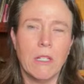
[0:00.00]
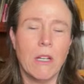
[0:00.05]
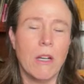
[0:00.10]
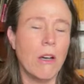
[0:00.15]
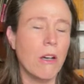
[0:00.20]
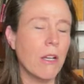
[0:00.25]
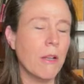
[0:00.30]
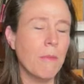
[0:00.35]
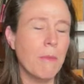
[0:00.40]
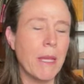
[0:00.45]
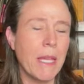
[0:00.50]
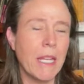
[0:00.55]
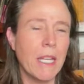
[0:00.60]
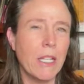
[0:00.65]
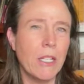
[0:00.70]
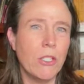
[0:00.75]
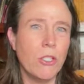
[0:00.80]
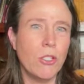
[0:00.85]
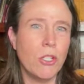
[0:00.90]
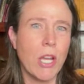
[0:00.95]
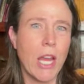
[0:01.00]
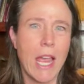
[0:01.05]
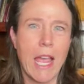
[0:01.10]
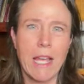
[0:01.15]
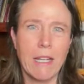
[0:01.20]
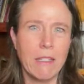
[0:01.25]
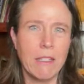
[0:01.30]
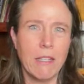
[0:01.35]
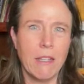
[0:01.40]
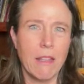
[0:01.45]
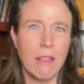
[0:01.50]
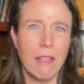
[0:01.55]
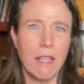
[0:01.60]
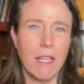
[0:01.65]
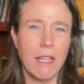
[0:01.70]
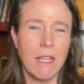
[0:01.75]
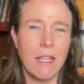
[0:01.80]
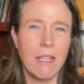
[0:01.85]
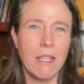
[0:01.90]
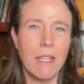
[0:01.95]
automated chat
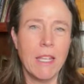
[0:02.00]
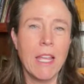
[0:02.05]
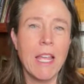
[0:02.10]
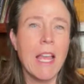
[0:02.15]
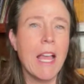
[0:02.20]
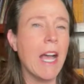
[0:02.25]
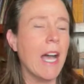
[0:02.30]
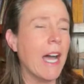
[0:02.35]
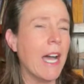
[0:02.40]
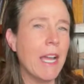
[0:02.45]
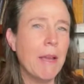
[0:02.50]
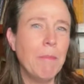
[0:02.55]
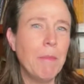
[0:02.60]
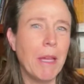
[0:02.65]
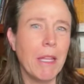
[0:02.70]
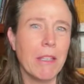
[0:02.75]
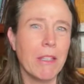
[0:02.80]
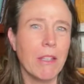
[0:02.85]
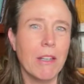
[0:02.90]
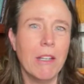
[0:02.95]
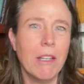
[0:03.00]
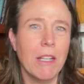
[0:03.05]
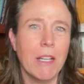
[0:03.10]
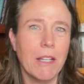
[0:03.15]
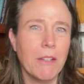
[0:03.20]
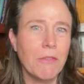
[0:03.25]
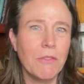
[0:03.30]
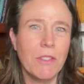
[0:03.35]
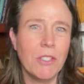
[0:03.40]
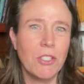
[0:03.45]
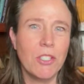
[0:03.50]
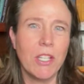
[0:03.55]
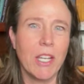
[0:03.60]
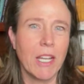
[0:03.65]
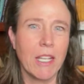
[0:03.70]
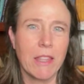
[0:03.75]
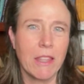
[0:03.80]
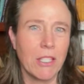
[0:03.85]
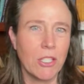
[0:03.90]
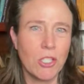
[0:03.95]
thing. I'm not good enough to
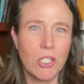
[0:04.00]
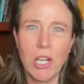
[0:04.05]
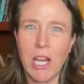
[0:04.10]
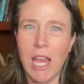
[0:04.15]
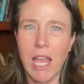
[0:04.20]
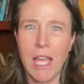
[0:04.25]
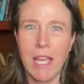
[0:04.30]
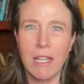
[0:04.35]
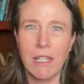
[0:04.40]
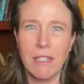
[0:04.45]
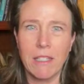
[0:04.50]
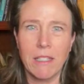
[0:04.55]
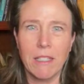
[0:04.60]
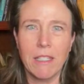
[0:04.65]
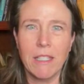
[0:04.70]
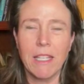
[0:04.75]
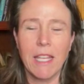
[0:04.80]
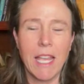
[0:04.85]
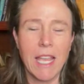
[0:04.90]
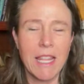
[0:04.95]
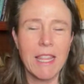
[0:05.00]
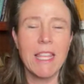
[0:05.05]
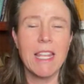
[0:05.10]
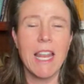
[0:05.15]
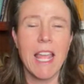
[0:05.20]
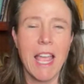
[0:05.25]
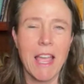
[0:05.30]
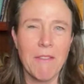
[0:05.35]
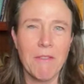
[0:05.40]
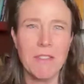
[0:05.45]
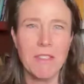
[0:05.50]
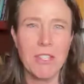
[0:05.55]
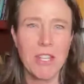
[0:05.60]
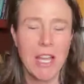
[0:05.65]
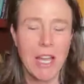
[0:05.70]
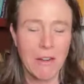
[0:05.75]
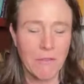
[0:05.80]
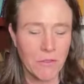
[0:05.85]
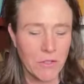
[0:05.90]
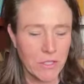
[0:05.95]
check the chat and then have this
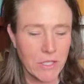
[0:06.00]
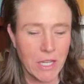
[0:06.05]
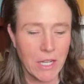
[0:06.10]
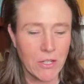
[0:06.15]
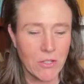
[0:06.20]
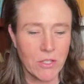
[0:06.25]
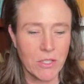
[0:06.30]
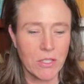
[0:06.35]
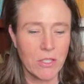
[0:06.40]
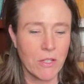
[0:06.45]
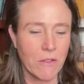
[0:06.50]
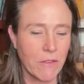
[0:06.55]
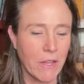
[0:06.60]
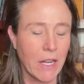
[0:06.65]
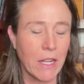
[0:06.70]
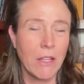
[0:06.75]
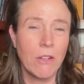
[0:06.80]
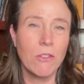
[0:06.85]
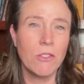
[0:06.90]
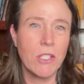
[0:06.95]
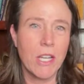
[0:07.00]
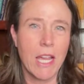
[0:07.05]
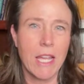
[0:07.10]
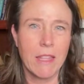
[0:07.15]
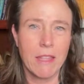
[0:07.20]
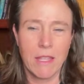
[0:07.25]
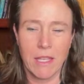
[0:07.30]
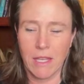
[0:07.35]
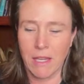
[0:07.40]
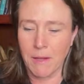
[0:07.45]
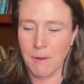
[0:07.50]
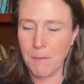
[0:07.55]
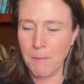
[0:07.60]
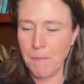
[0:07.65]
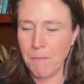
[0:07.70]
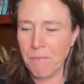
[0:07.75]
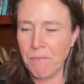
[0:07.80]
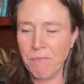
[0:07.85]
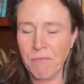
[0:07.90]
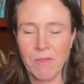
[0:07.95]
conversation. So I've got a little chat thing.
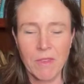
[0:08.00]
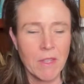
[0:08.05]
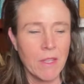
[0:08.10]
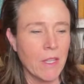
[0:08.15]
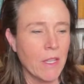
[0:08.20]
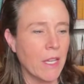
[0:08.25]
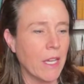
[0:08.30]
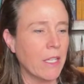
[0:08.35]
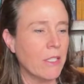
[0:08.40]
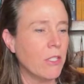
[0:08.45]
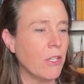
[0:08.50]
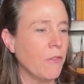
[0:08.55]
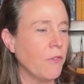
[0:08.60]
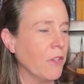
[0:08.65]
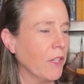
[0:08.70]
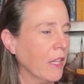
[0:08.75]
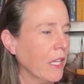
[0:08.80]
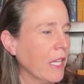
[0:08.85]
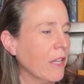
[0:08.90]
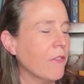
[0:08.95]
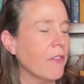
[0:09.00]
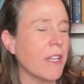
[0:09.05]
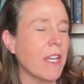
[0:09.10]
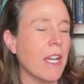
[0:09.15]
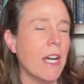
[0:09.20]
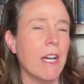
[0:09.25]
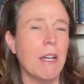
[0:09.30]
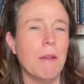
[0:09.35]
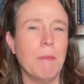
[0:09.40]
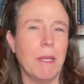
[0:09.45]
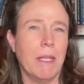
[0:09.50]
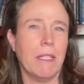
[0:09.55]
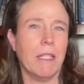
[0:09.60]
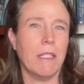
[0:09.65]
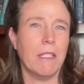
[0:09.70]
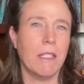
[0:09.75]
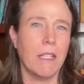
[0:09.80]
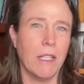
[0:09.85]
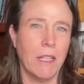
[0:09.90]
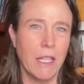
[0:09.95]
And so if you leave a comment,
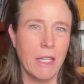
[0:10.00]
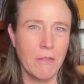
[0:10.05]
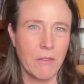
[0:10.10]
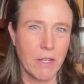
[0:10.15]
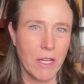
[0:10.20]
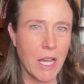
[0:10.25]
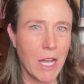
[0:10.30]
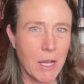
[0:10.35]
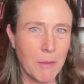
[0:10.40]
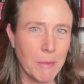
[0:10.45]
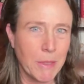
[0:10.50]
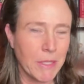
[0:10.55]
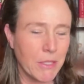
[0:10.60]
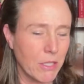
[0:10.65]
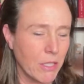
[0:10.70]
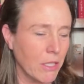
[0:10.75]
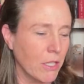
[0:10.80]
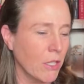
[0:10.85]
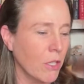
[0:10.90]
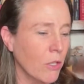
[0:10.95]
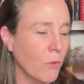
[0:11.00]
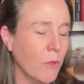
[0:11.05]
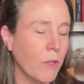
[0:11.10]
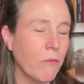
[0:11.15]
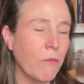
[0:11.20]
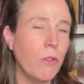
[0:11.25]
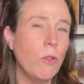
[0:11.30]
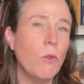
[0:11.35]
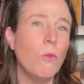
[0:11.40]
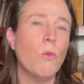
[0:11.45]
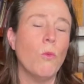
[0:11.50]
it's going to leave a comment to you. And if you